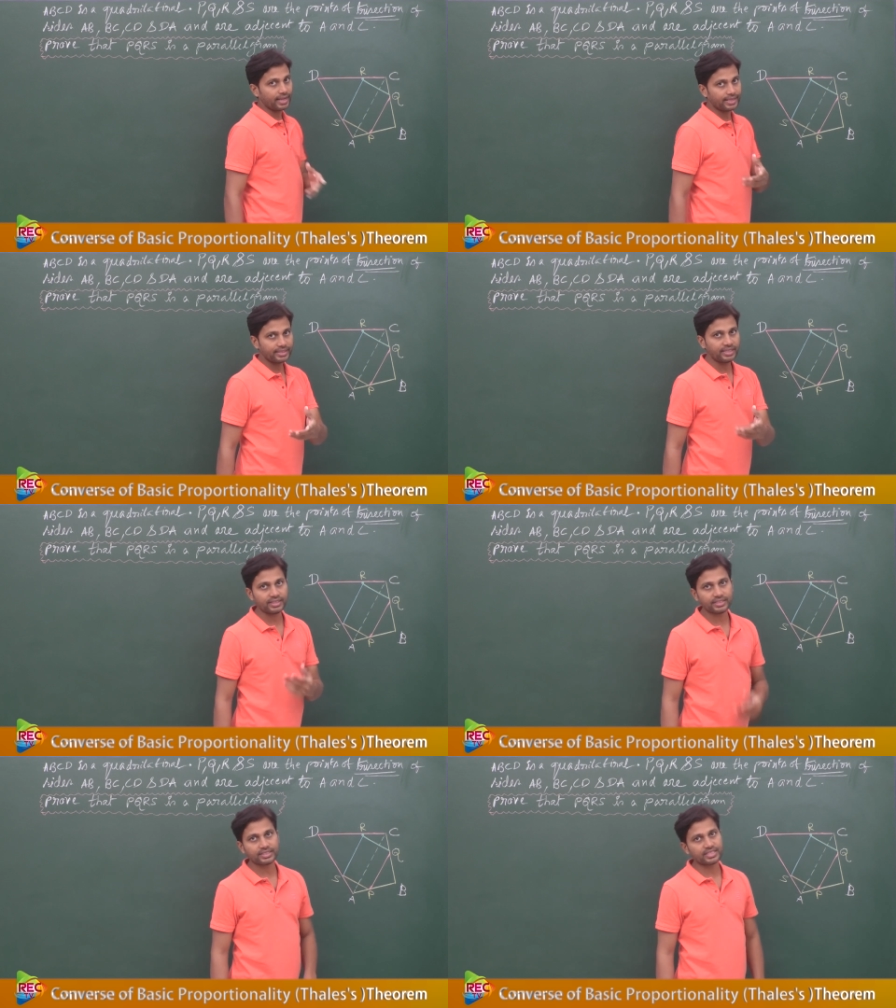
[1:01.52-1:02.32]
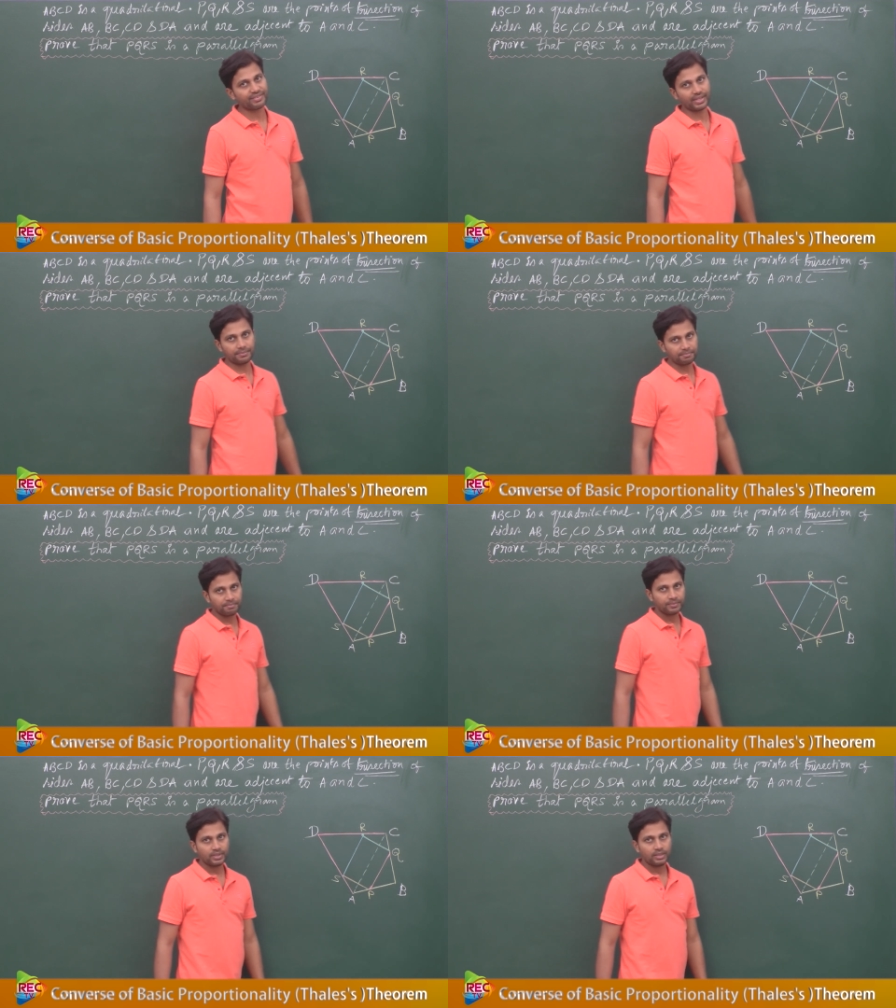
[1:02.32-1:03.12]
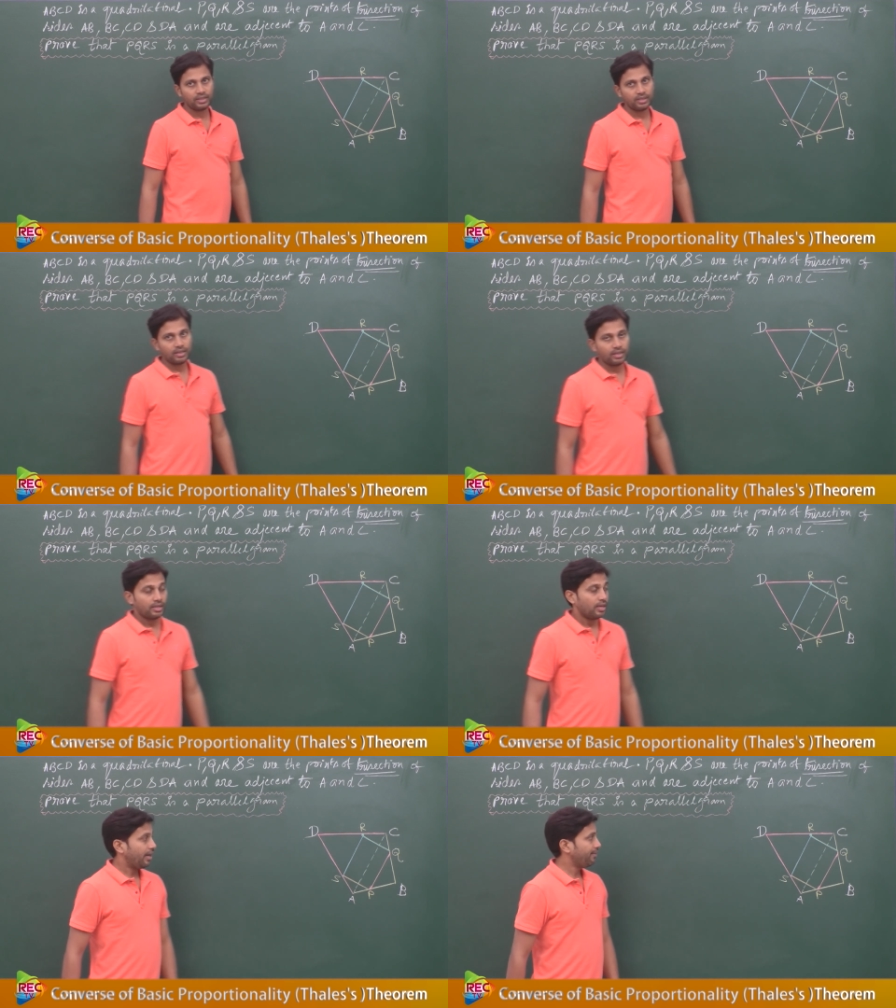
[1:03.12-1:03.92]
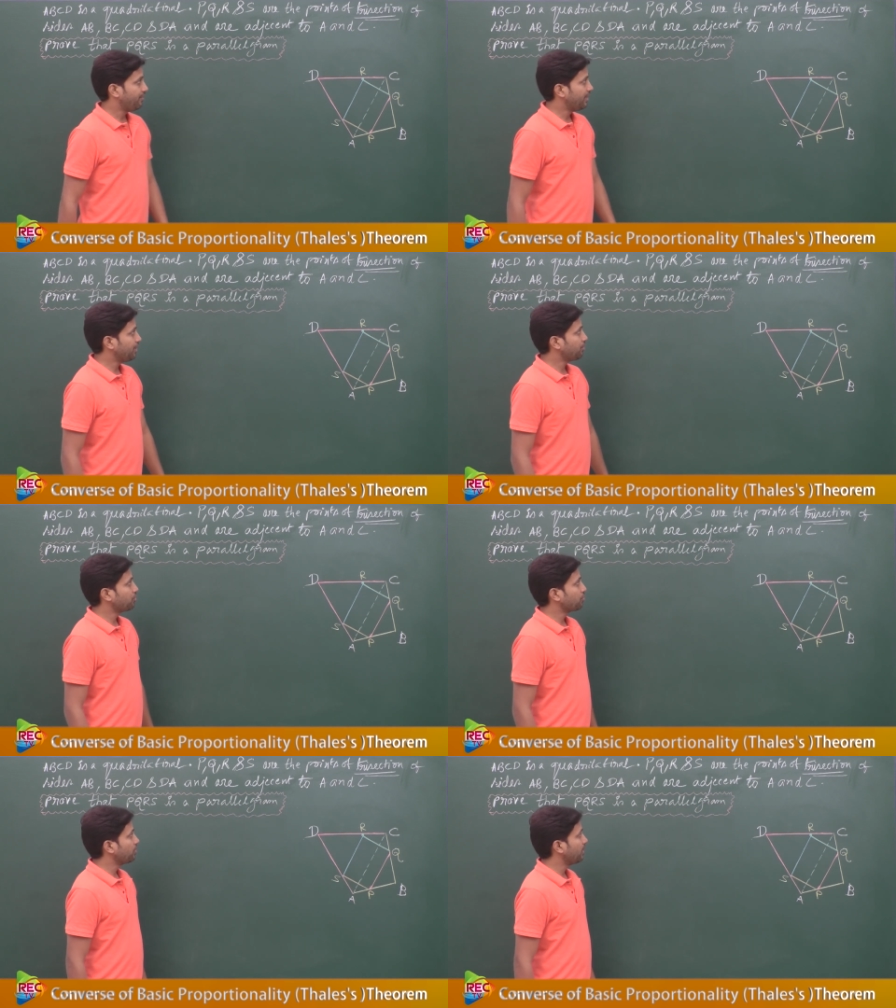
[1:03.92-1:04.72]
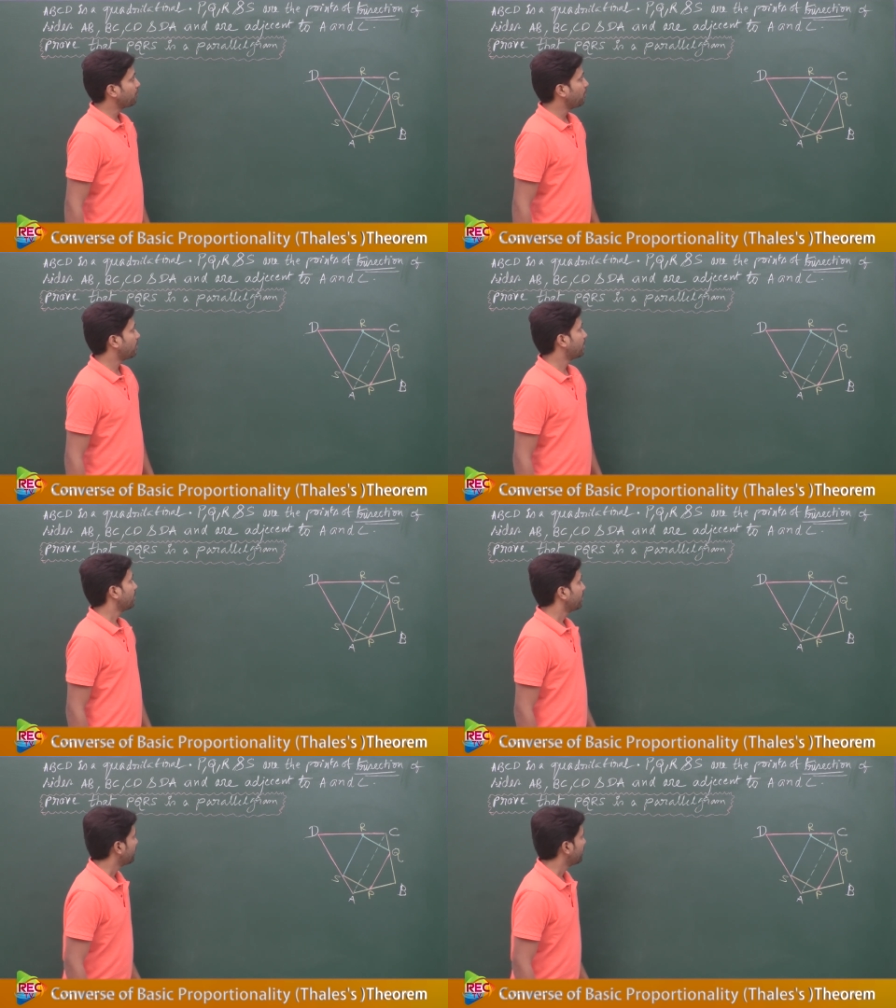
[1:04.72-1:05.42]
Like that it is given. And we need to show that what?